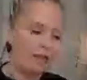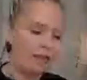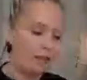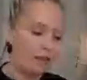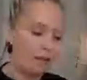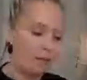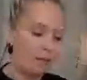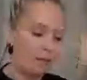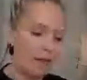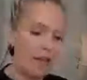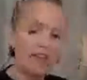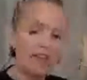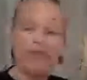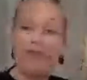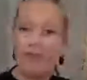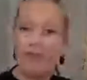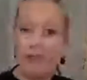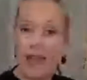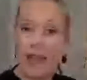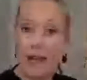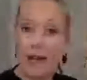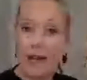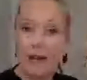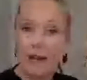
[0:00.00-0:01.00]
make
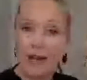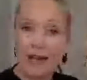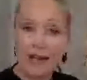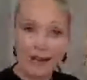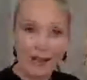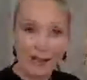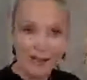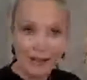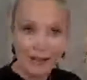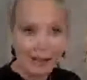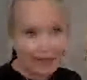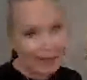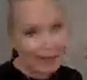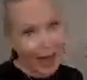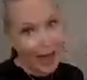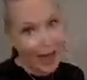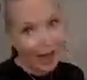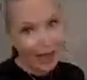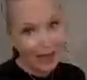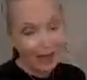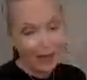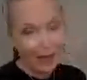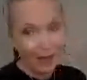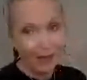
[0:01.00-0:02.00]
fairies and
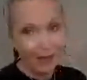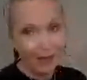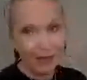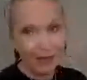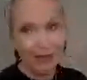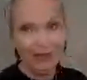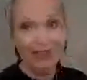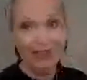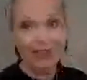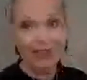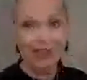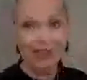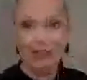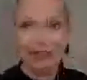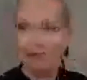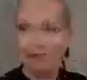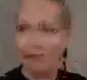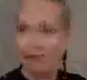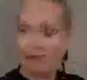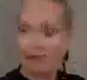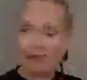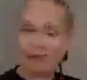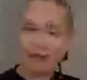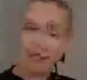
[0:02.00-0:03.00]
castles,
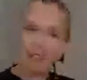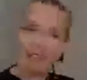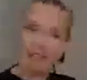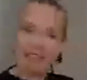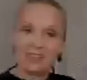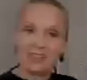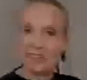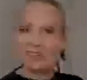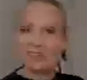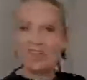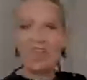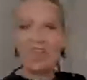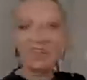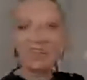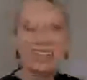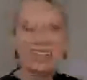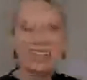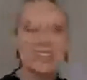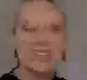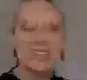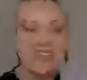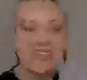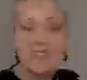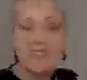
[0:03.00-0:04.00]

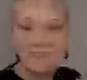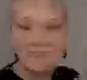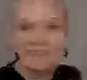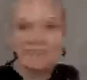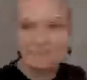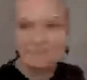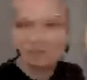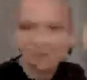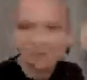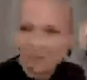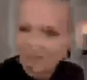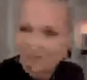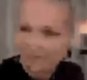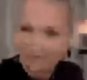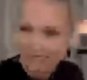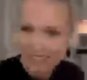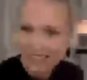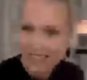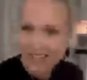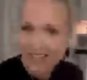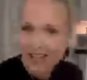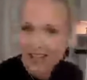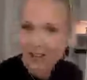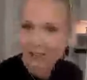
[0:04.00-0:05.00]
princesses.
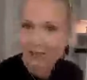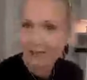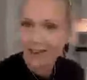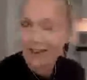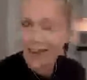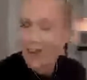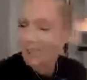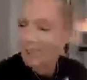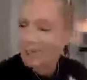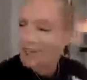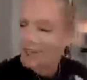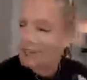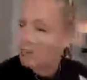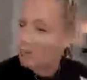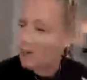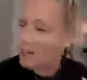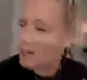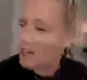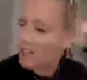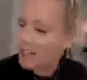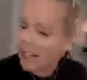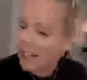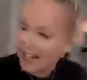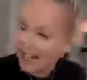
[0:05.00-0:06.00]
If Neva is
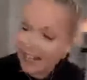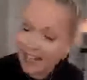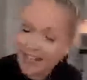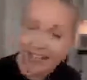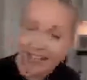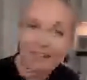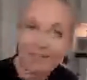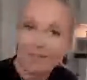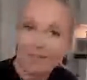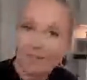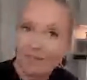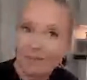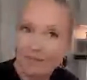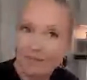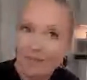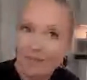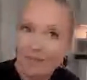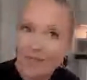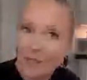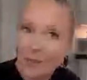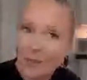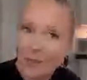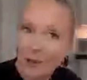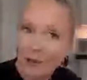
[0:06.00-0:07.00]
watching,
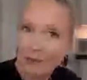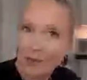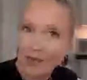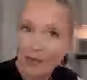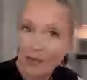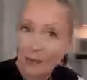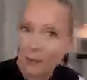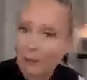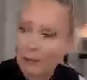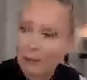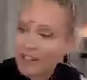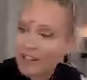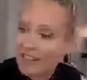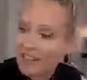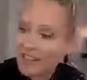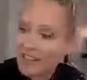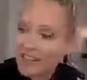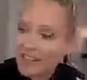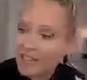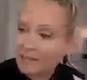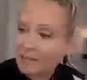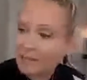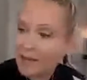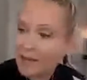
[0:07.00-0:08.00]
you can make a
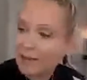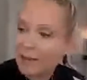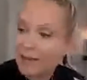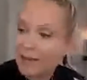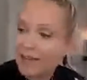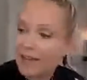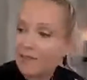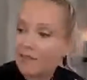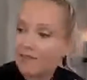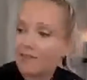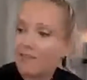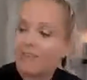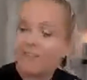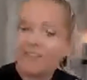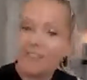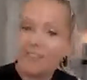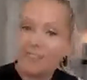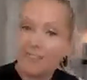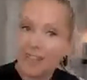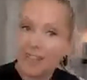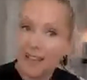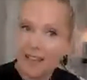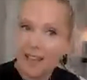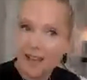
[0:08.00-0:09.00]
princess maybe.
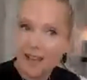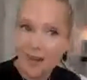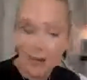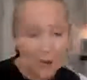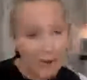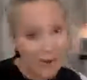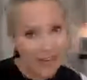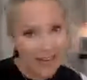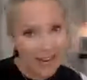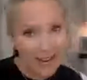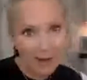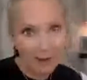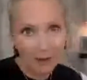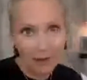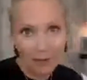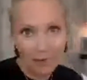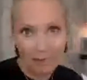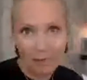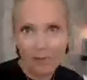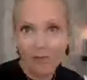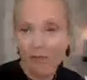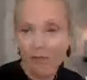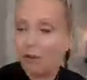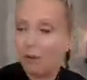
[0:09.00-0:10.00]
One day
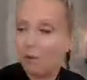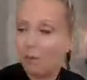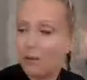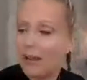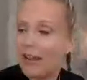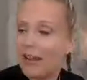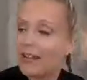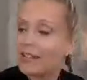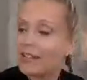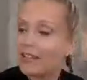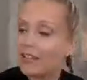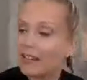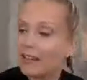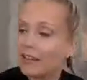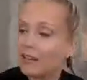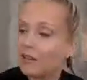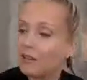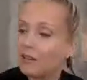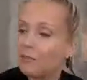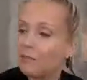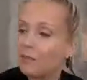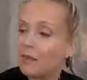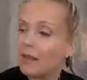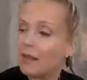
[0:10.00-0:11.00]
we'll paint and
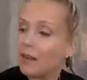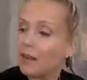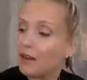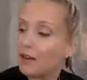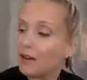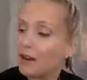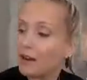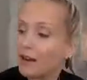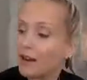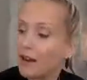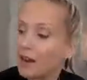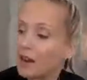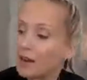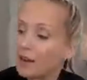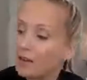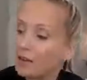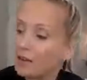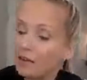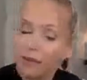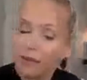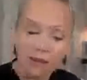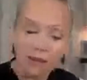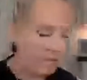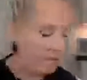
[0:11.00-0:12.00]
make a
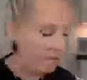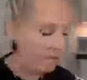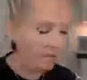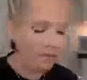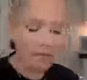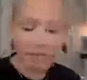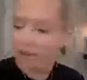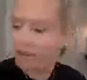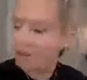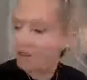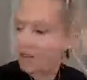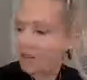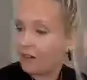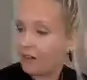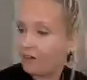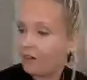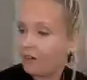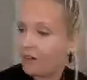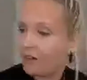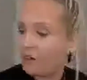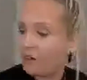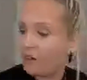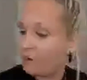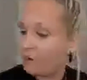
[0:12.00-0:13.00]
castle, because I know
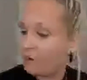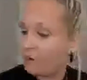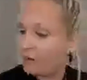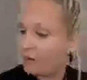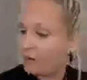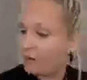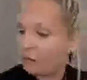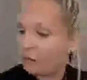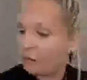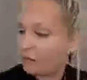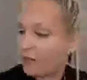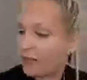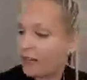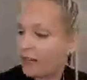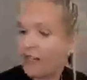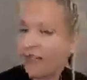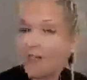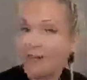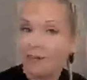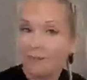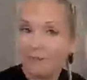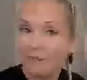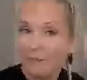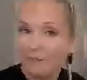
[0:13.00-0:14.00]
that you want to do that,
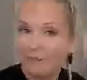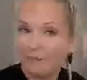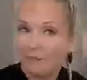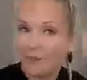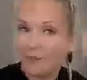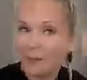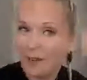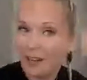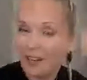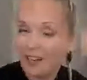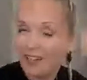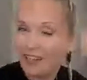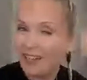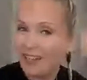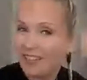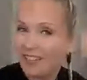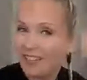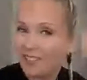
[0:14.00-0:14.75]
right?